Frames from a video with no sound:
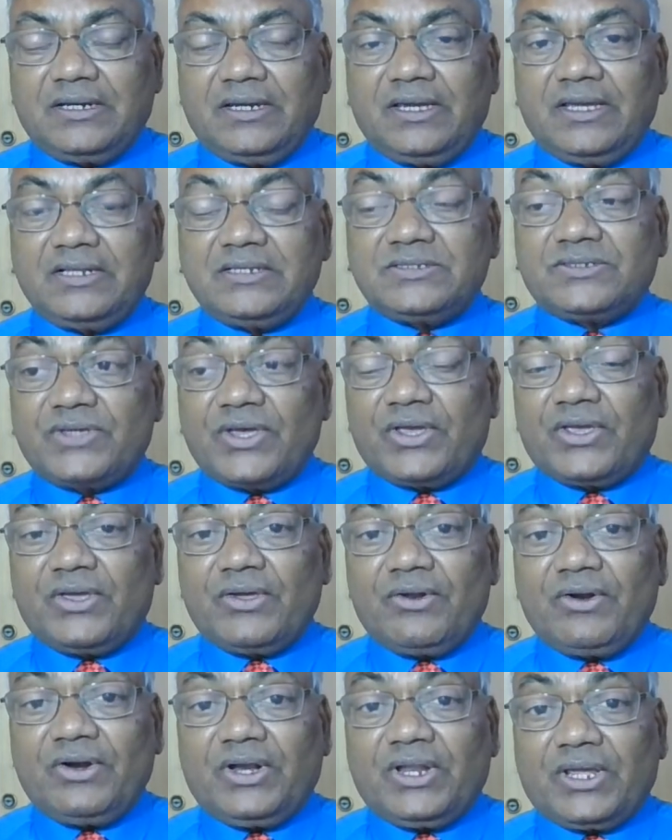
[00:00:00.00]

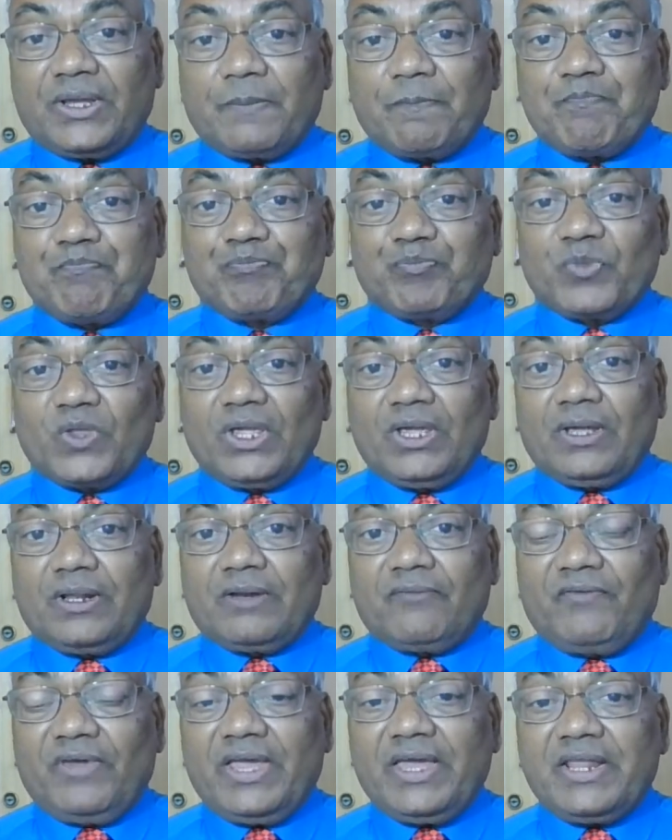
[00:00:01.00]
Insecurity,
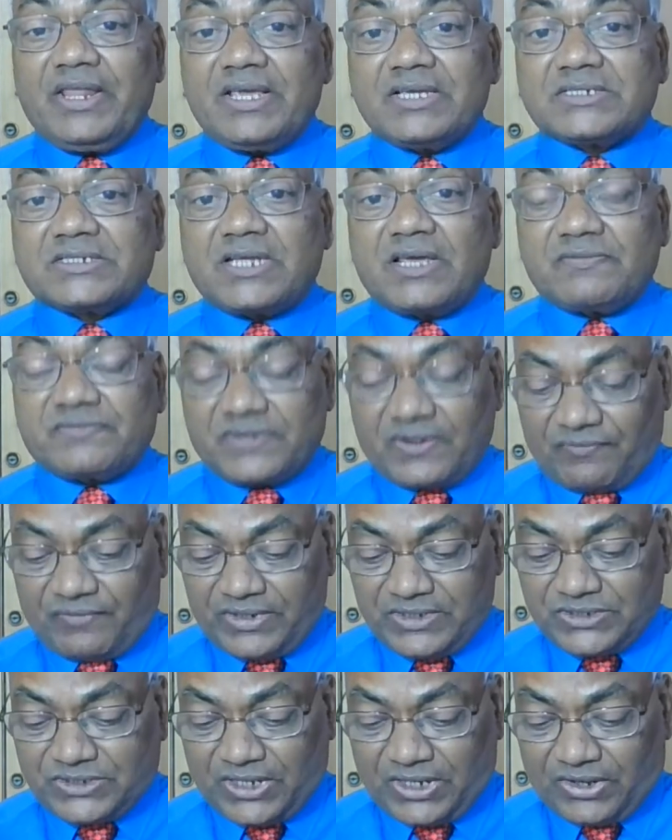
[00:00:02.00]
various types of
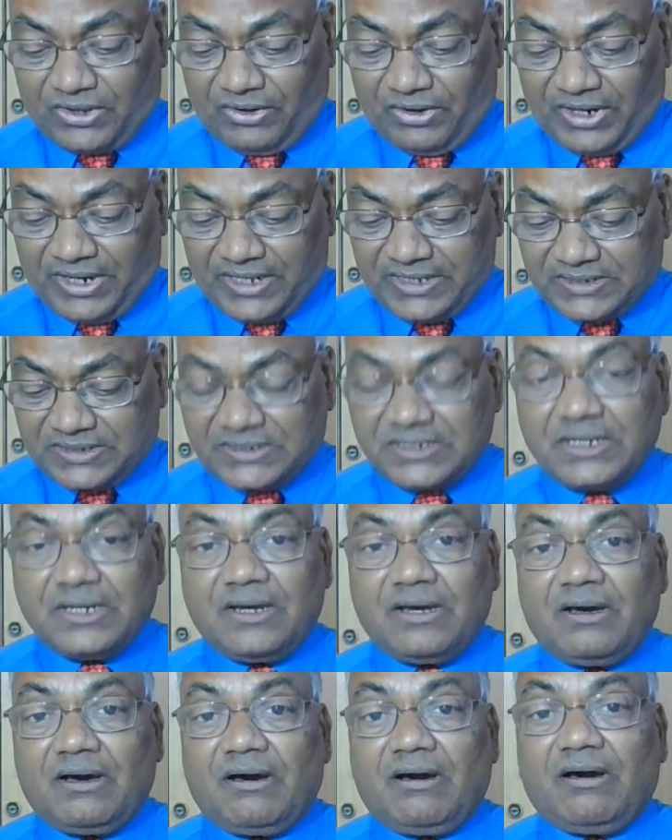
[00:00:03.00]
insecurities
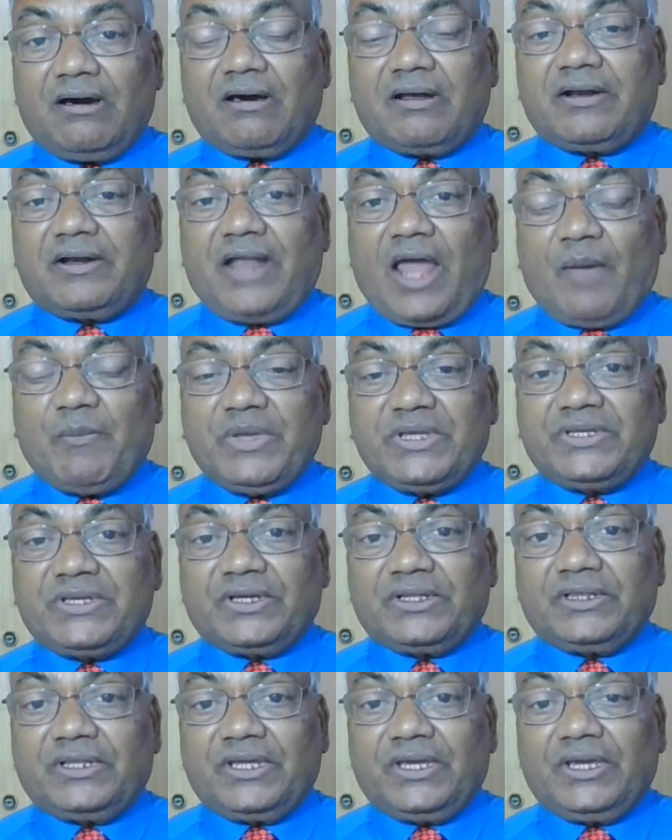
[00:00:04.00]
are
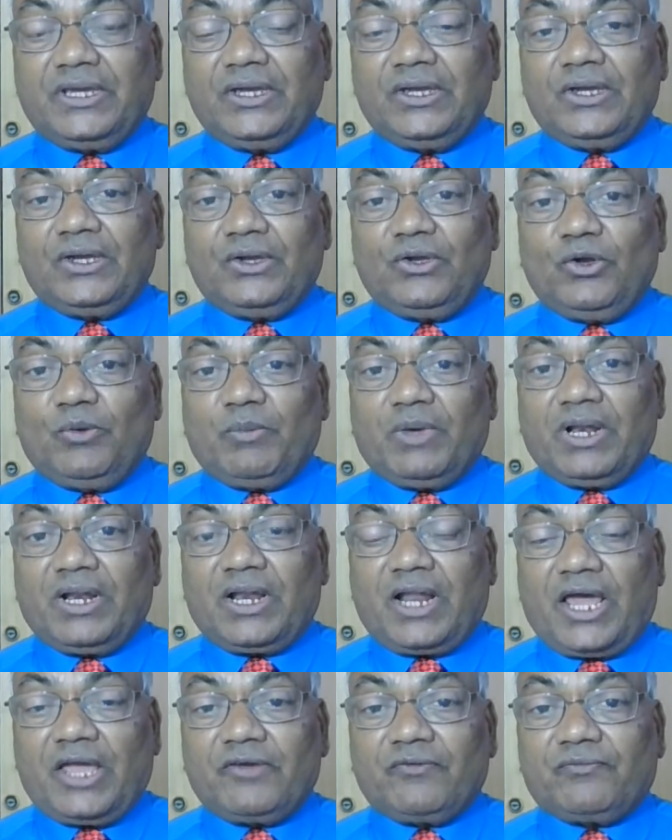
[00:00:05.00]
damaging the human
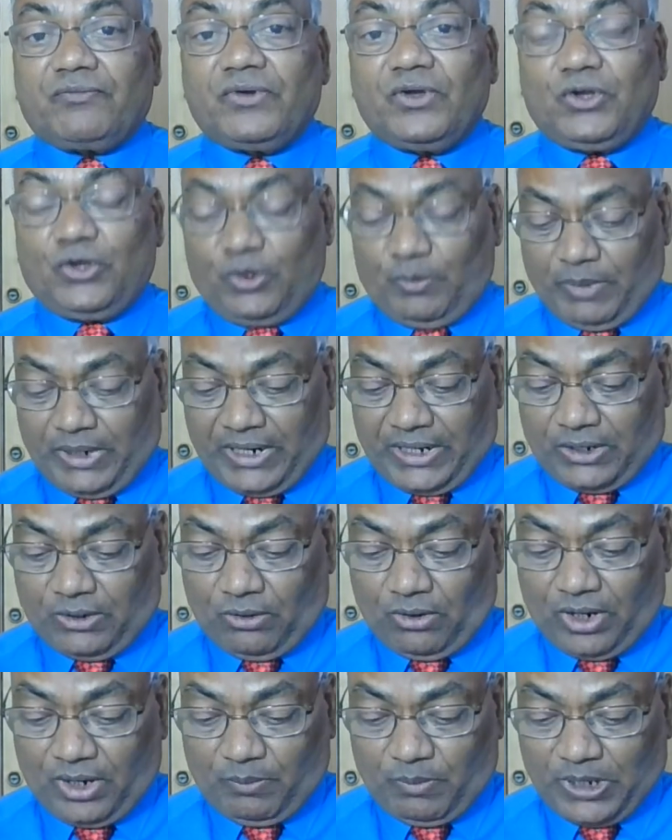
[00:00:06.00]
life, human
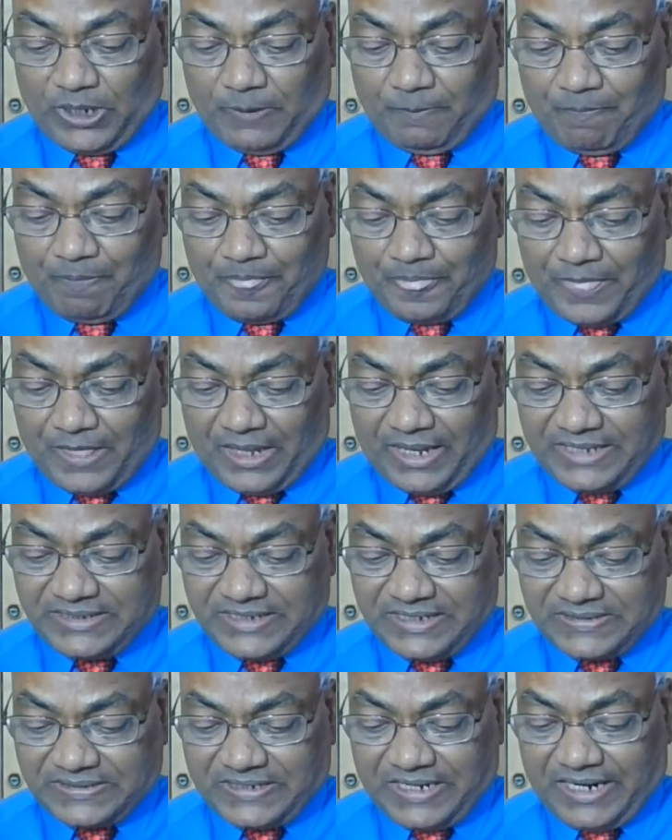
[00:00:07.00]
economy. As
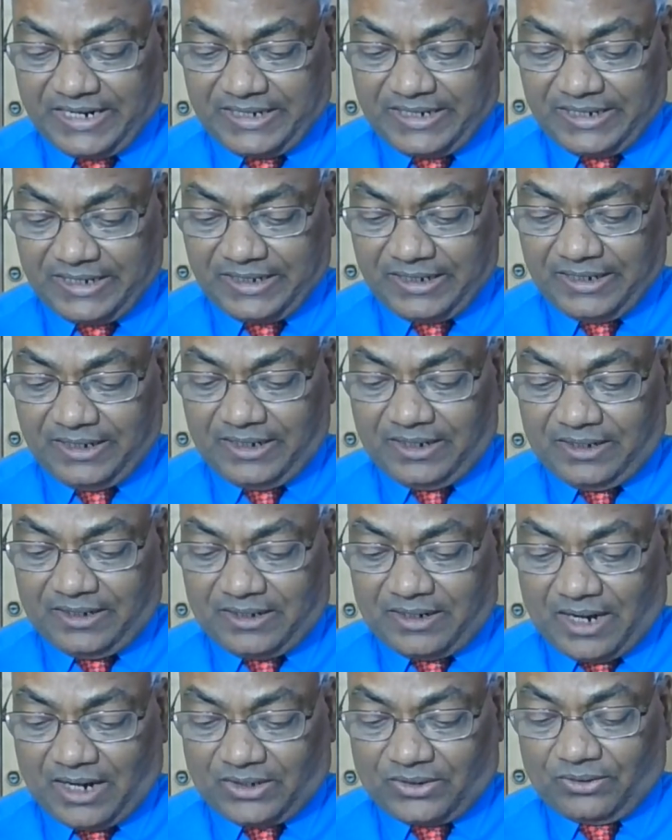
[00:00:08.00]
I said,
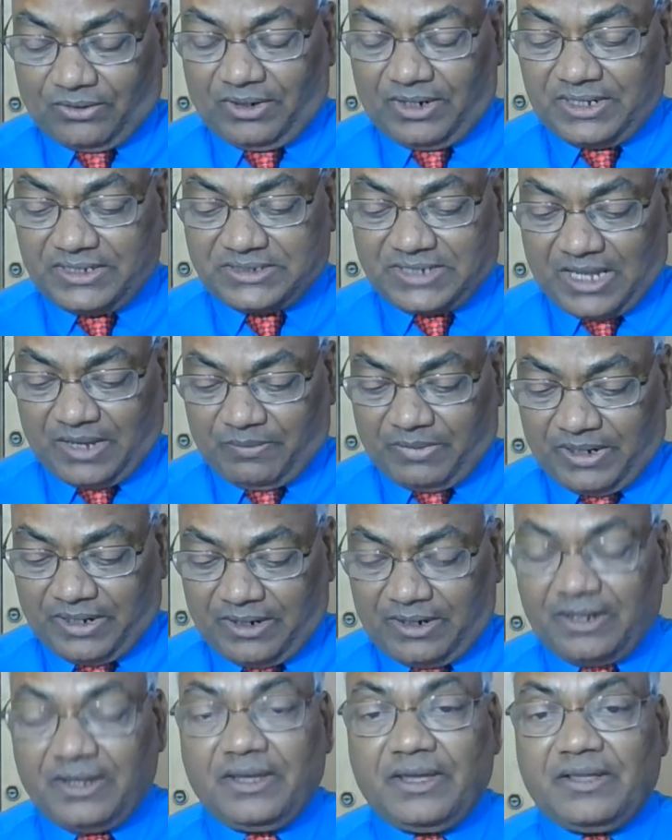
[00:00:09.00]
not only
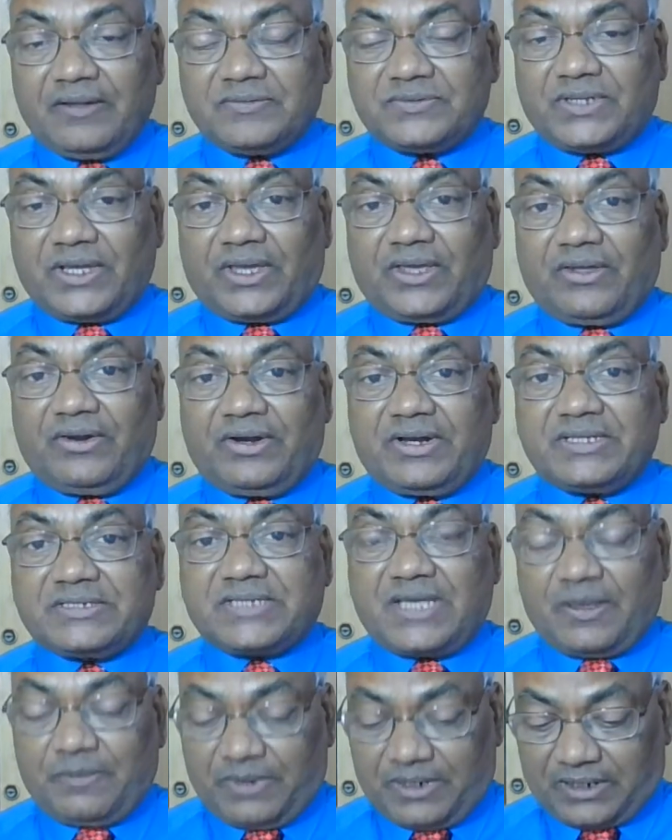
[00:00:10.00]
cyber insecurity,
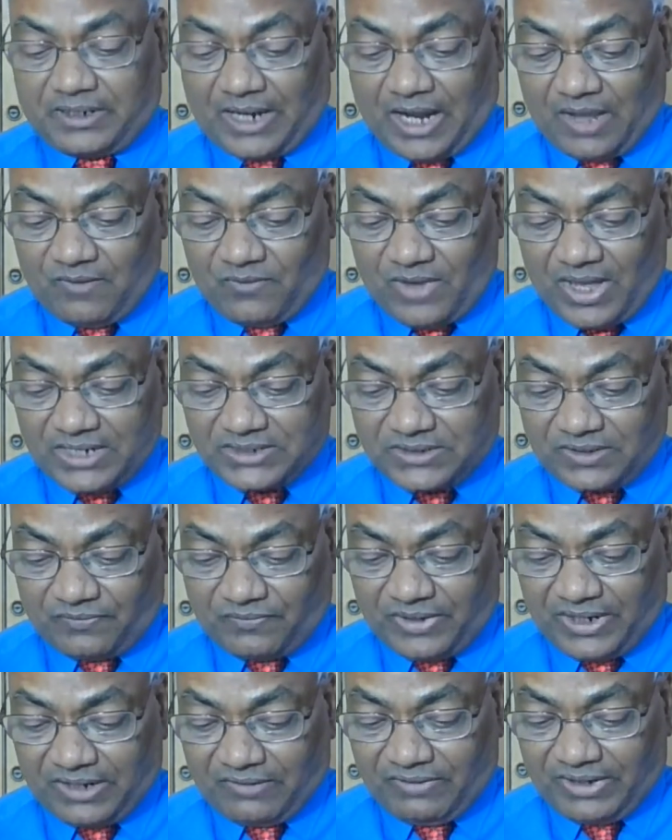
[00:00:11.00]
cyber crime we are
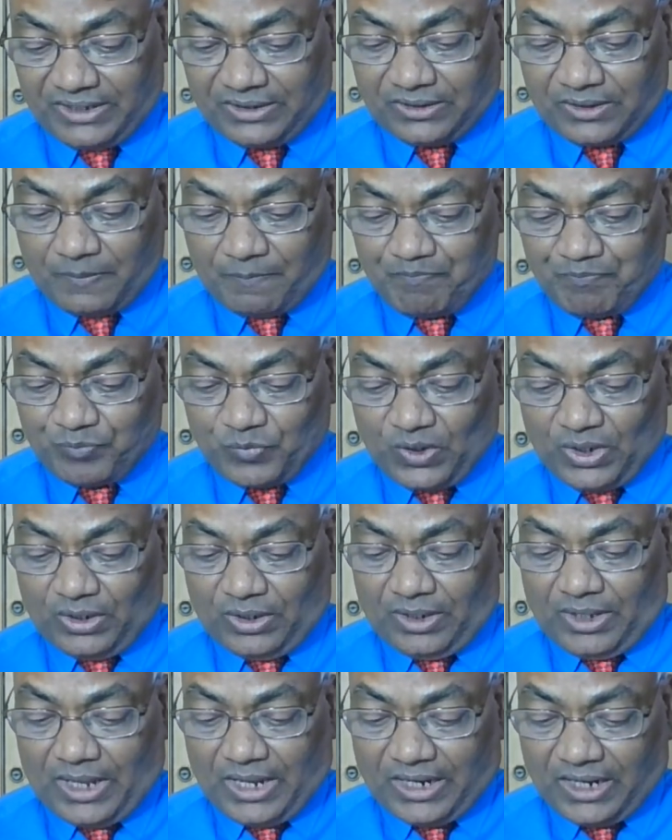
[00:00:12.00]
suffering with,
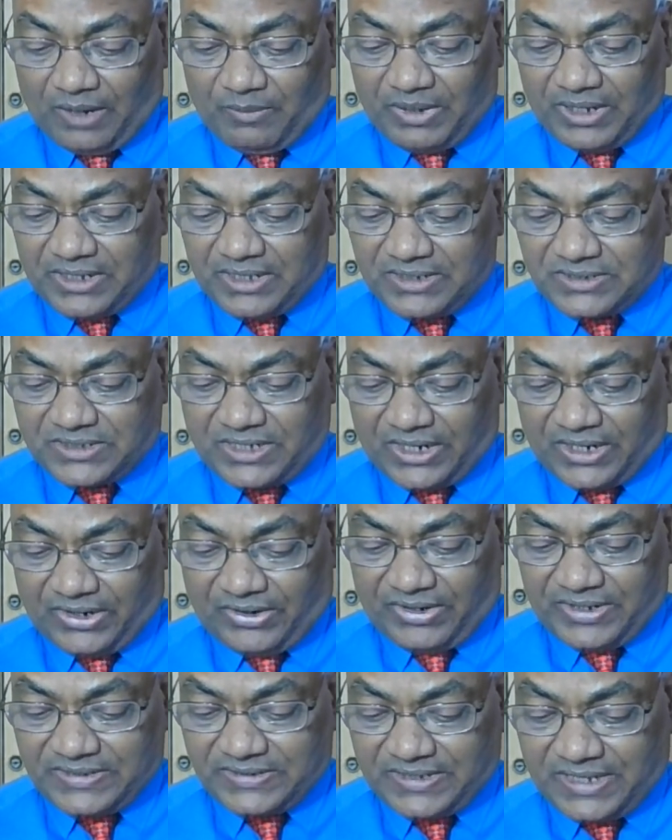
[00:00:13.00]
economic
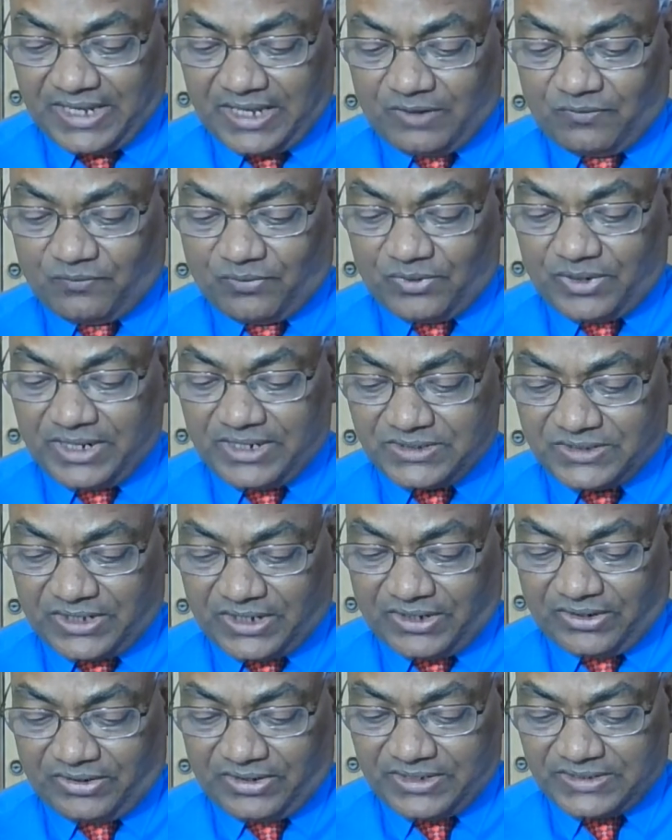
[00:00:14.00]
insecurity is there, food
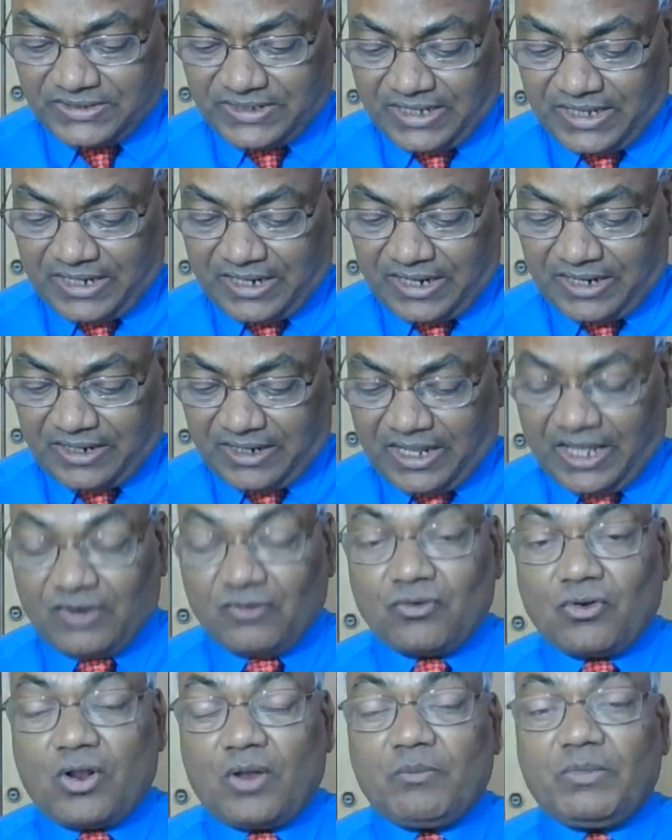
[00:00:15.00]
insecurity is there, and
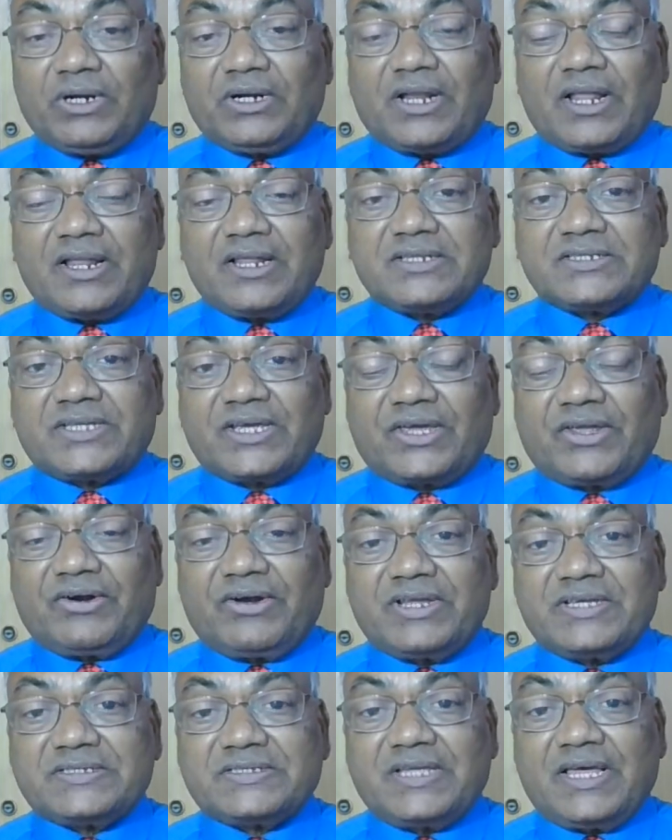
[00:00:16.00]
environmental
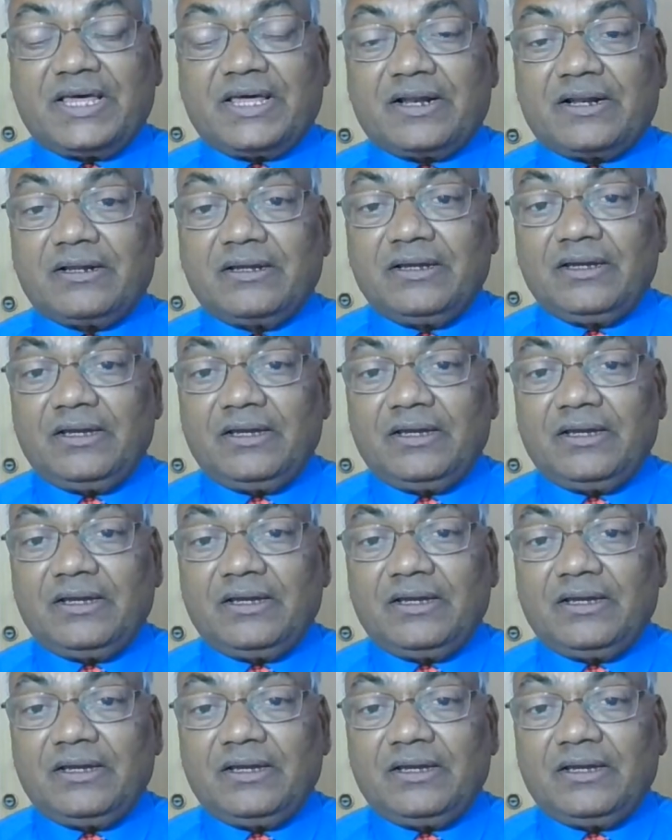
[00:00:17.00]
insecurity is there.